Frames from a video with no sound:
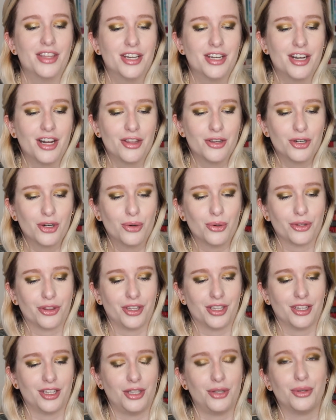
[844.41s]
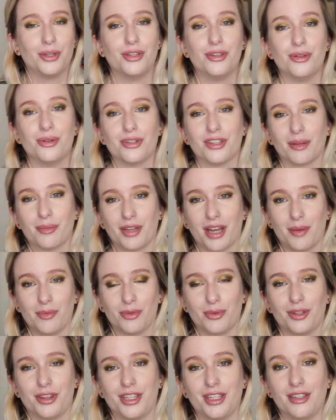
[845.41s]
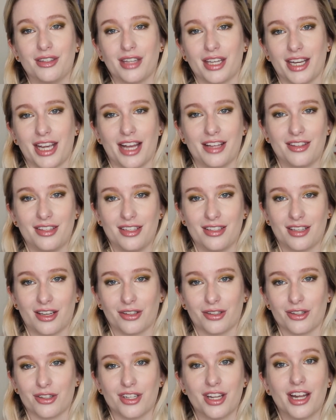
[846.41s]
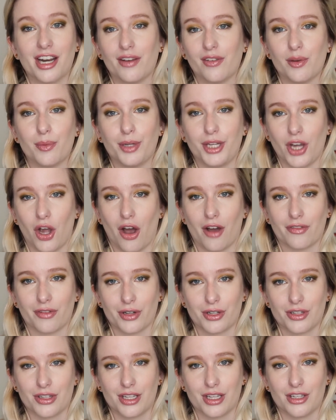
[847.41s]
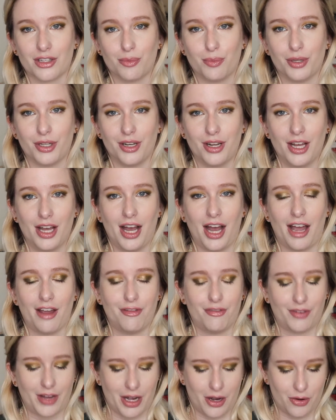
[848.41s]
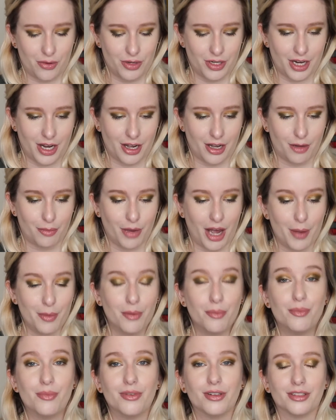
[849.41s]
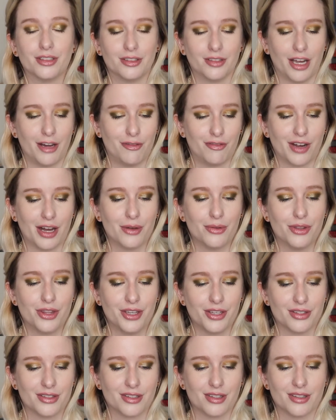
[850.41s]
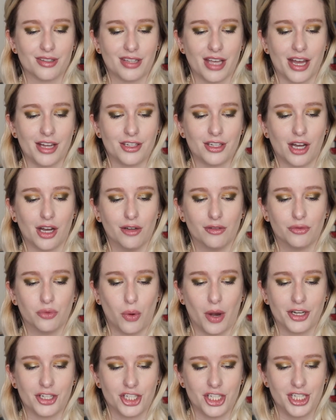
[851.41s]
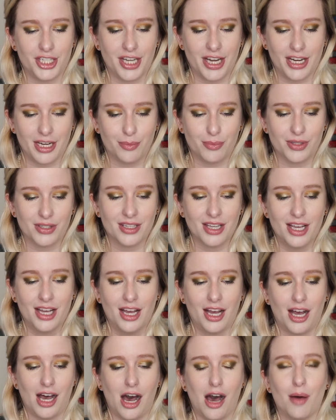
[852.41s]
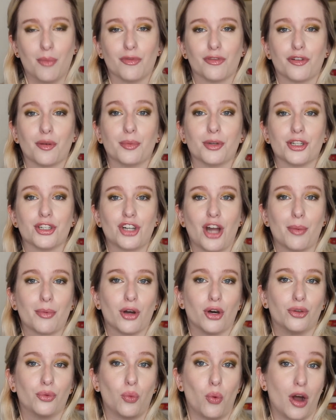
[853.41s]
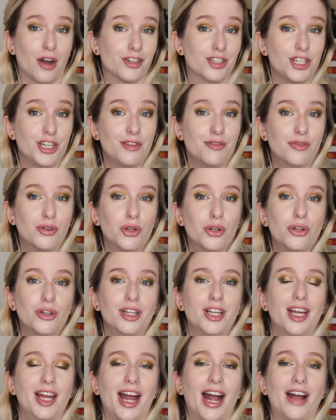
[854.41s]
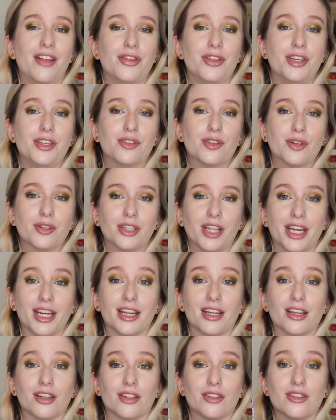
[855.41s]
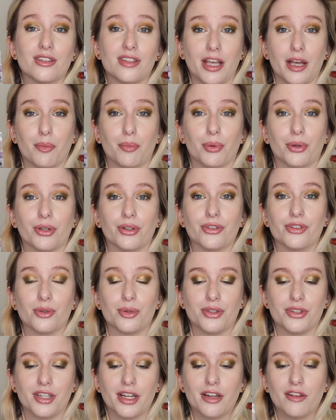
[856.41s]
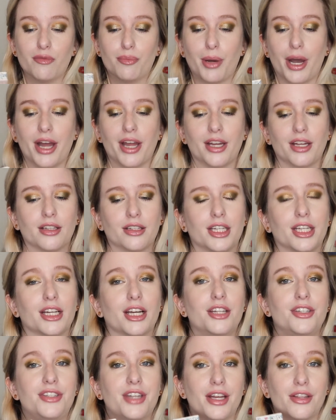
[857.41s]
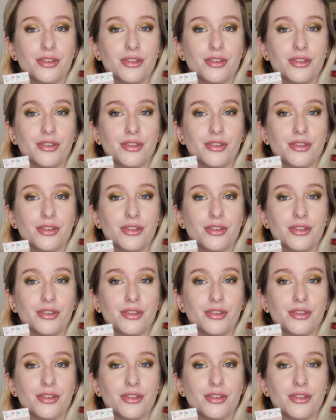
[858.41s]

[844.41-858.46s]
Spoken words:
then another cool thing that you can do sometimes with these like Etsy sellers, not everybody offers this, but I found I found this set of washi tapes from a shop called Washiful, and these are like samples. So instead of buying like a